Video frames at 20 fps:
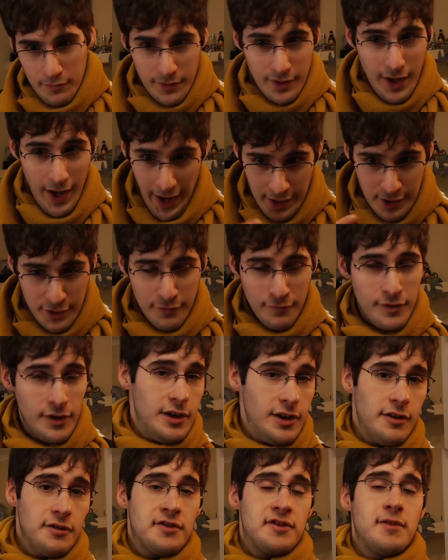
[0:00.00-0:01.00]
end of the
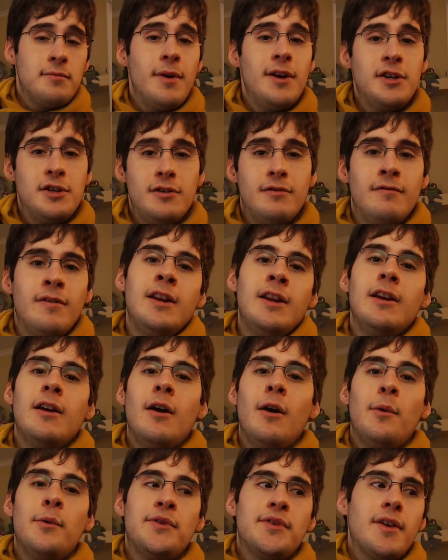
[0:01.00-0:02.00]
year summation
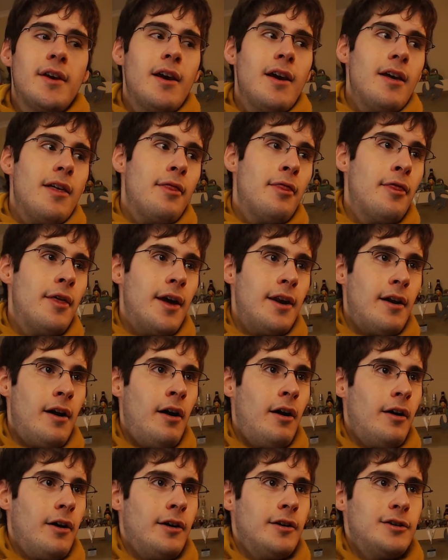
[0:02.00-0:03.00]
videos that
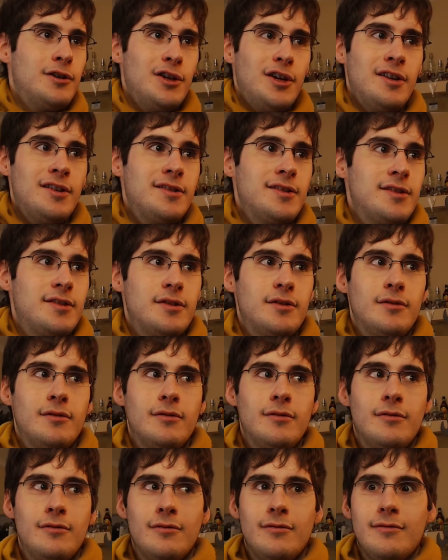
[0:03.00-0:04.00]
are just
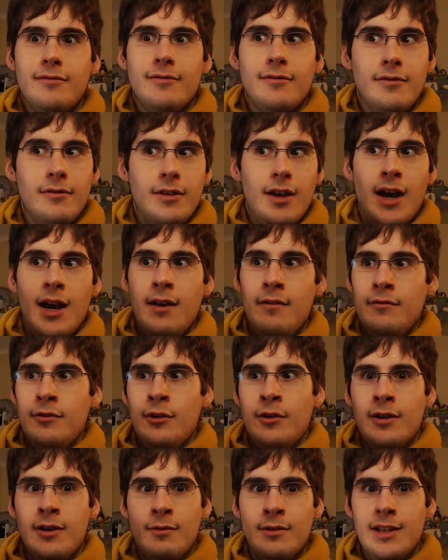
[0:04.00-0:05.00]
I have no
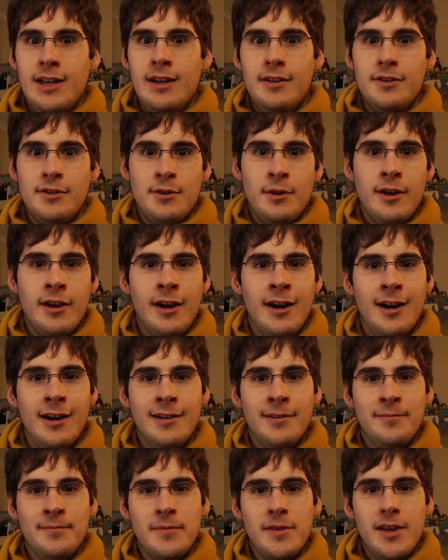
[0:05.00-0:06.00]
idea what the hell is going
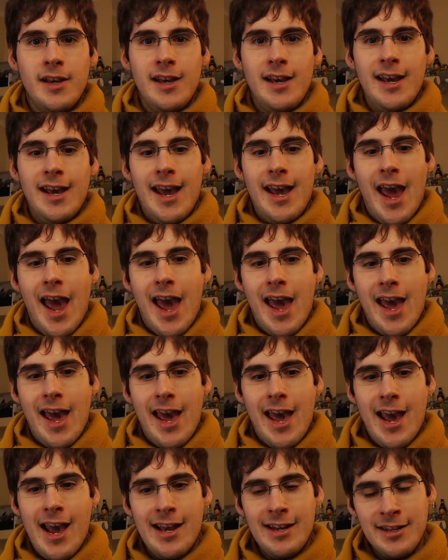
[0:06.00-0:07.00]
on.
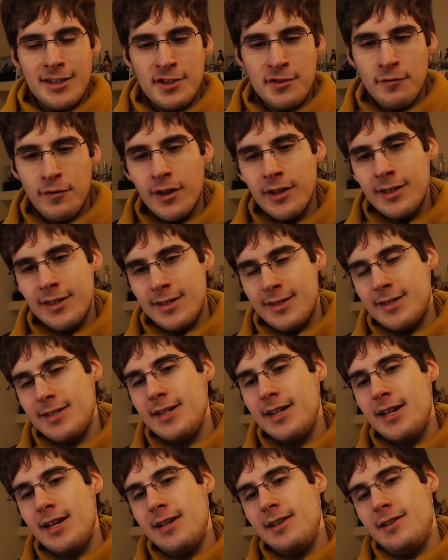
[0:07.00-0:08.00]
And it's fun to
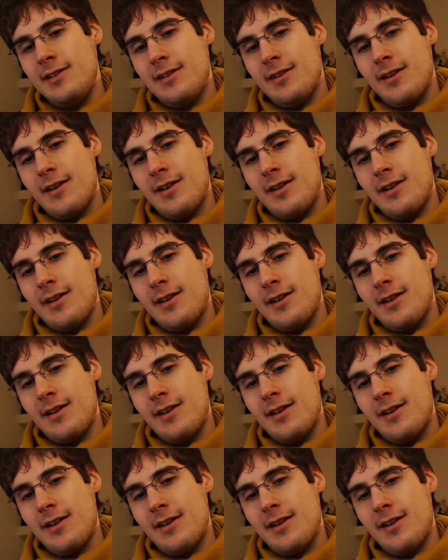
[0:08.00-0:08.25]
see